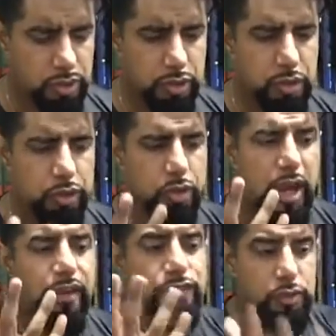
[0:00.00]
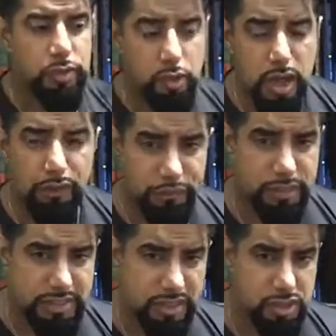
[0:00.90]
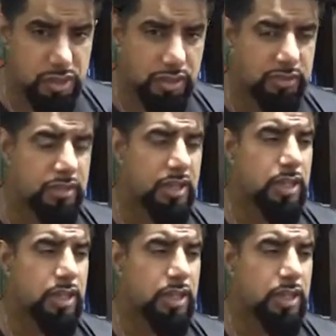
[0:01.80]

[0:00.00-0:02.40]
you, you, have to look out for teachers.